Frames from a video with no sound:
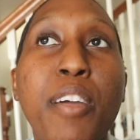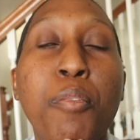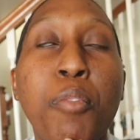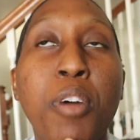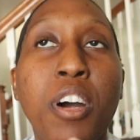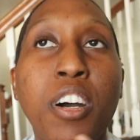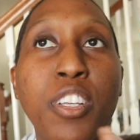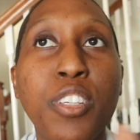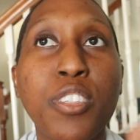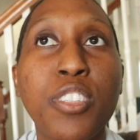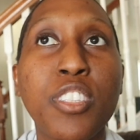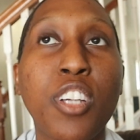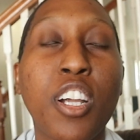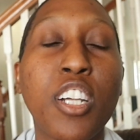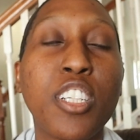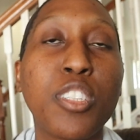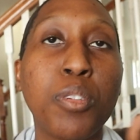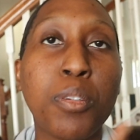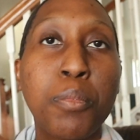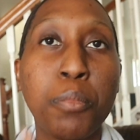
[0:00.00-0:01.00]
while you
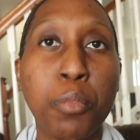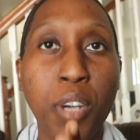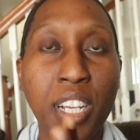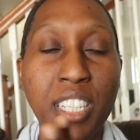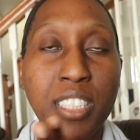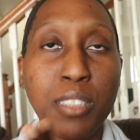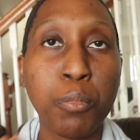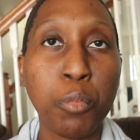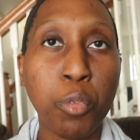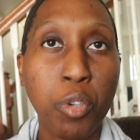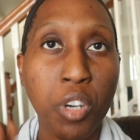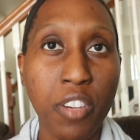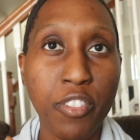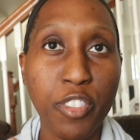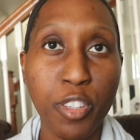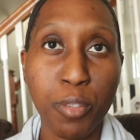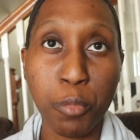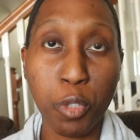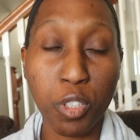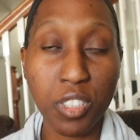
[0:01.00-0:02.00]
start to embrace more
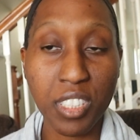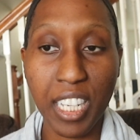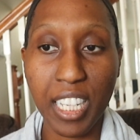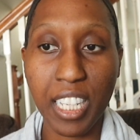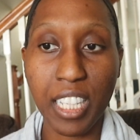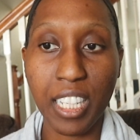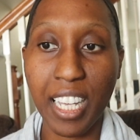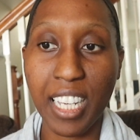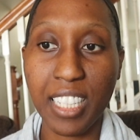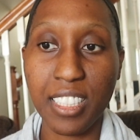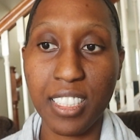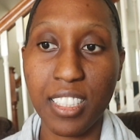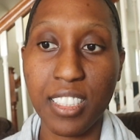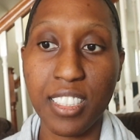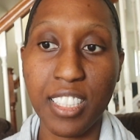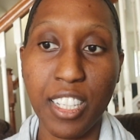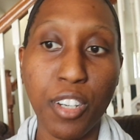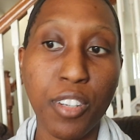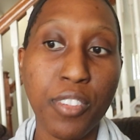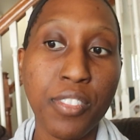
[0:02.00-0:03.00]
of your multi-galactic
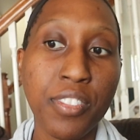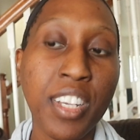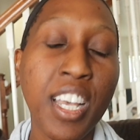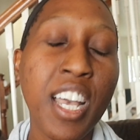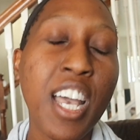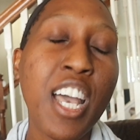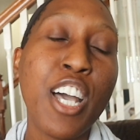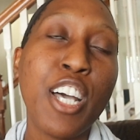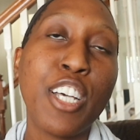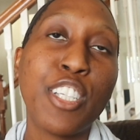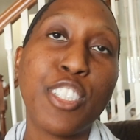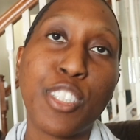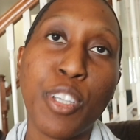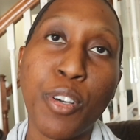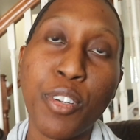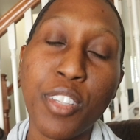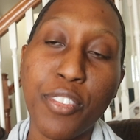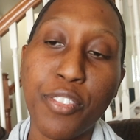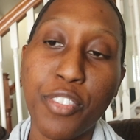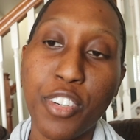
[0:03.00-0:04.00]
self.
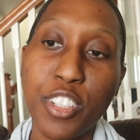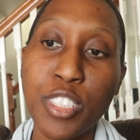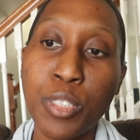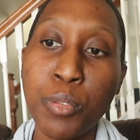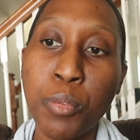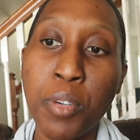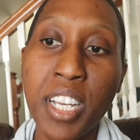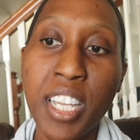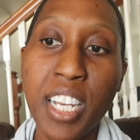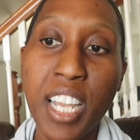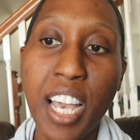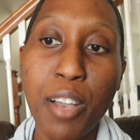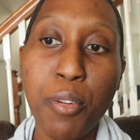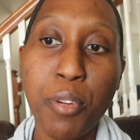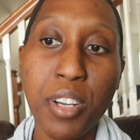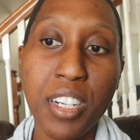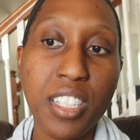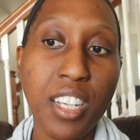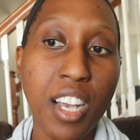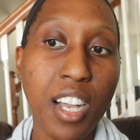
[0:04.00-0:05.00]
So the first one I
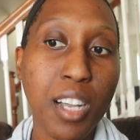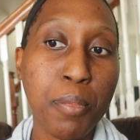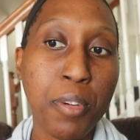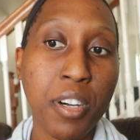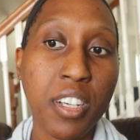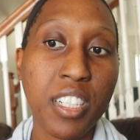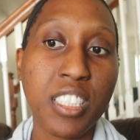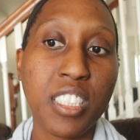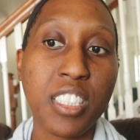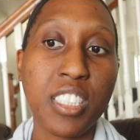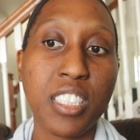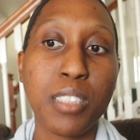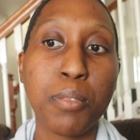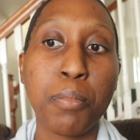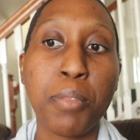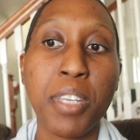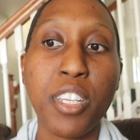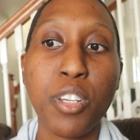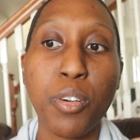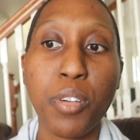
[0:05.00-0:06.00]
want to talk about is
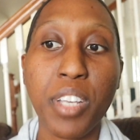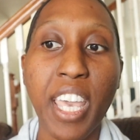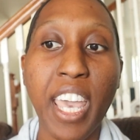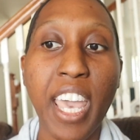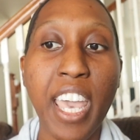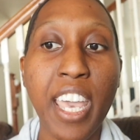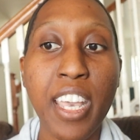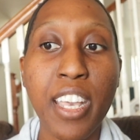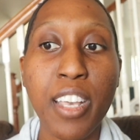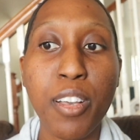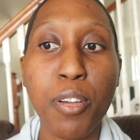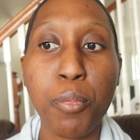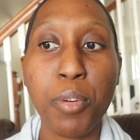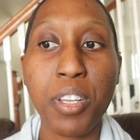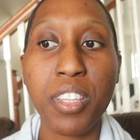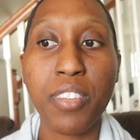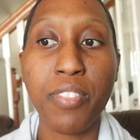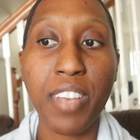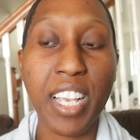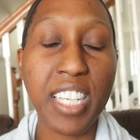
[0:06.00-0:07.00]
just being okay
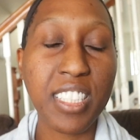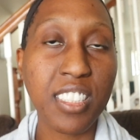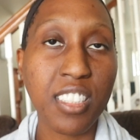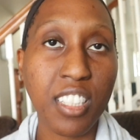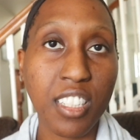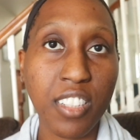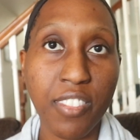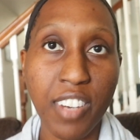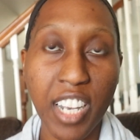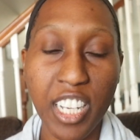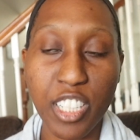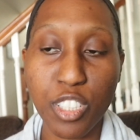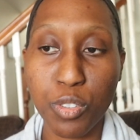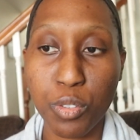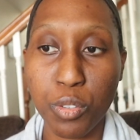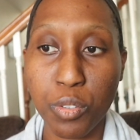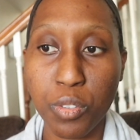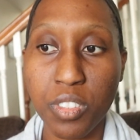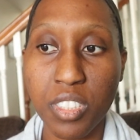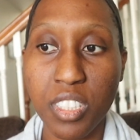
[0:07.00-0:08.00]
with facing the divine
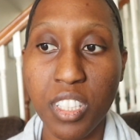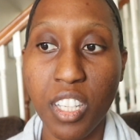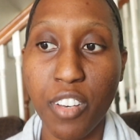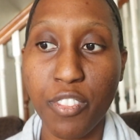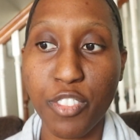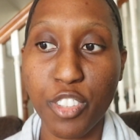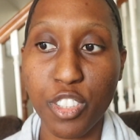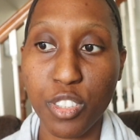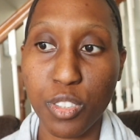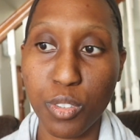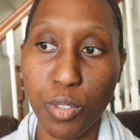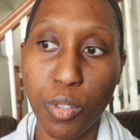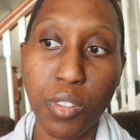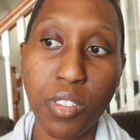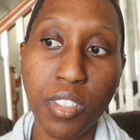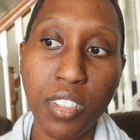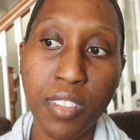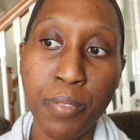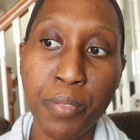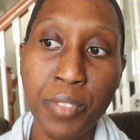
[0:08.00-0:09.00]
truth of your
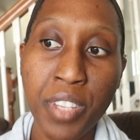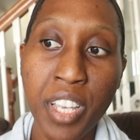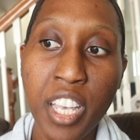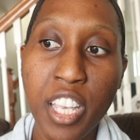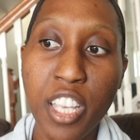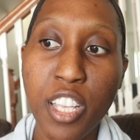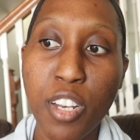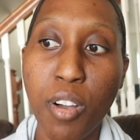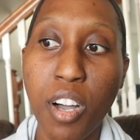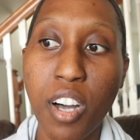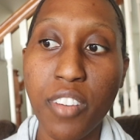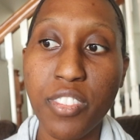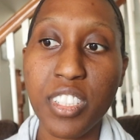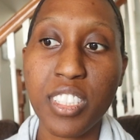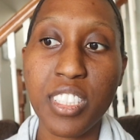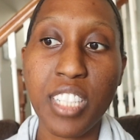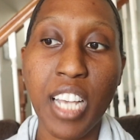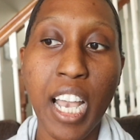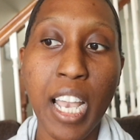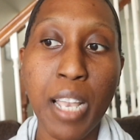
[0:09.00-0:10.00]
soul. You know,
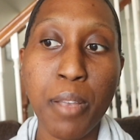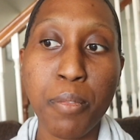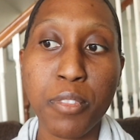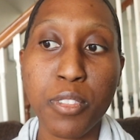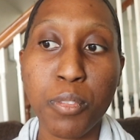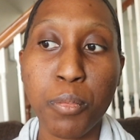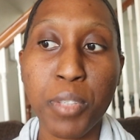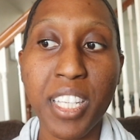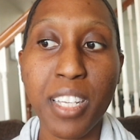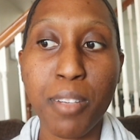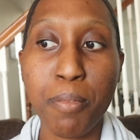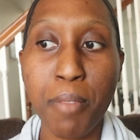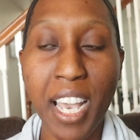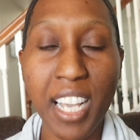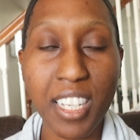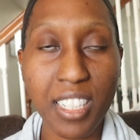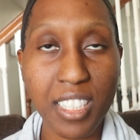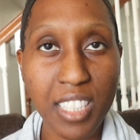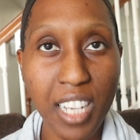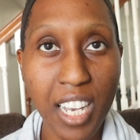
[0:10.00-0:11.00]
oftentimes we can
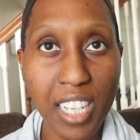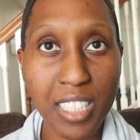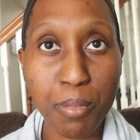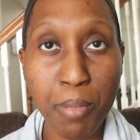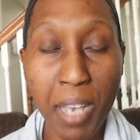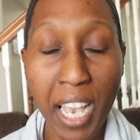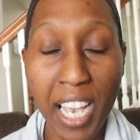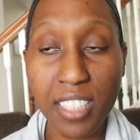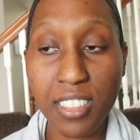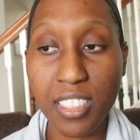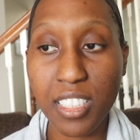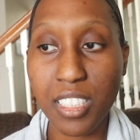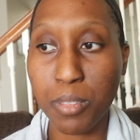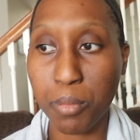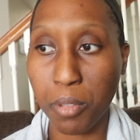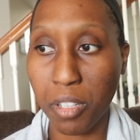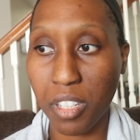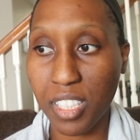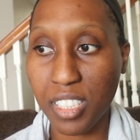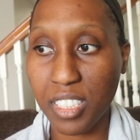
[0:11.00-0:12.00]
magnetize past
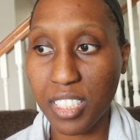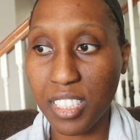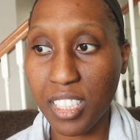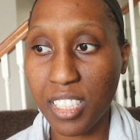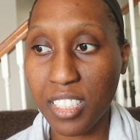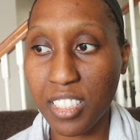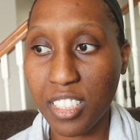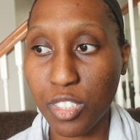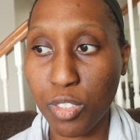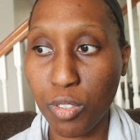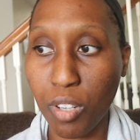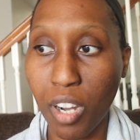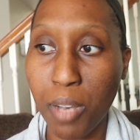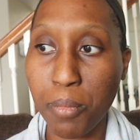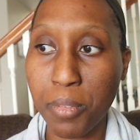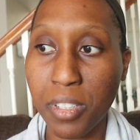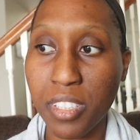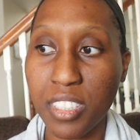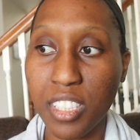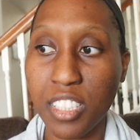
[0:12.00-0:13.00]
experiences and
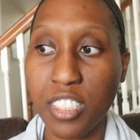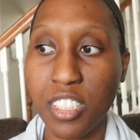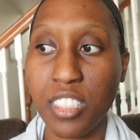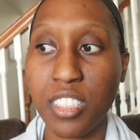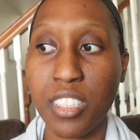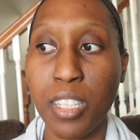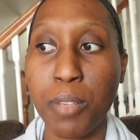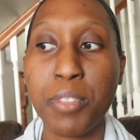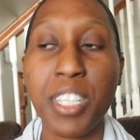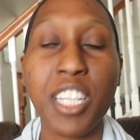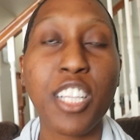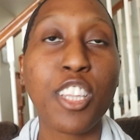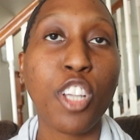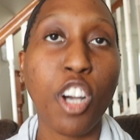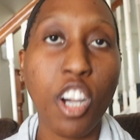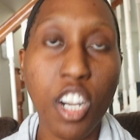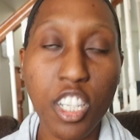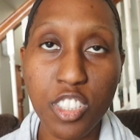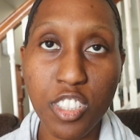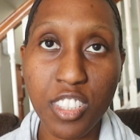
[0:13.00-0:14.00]
traumas into something
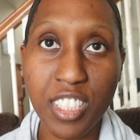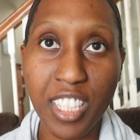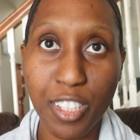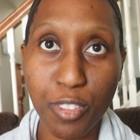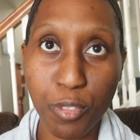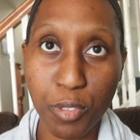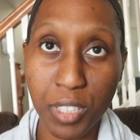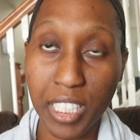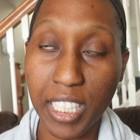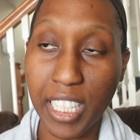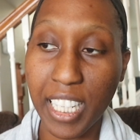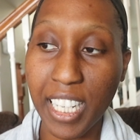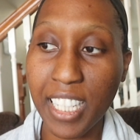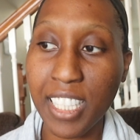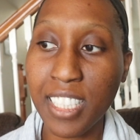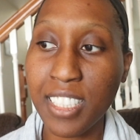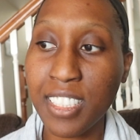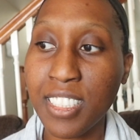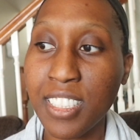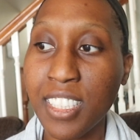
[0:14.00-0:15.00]
larger than it really
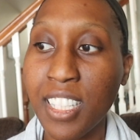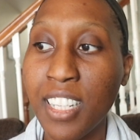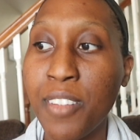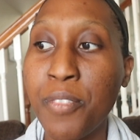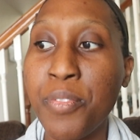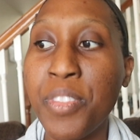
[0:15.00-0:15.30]
is.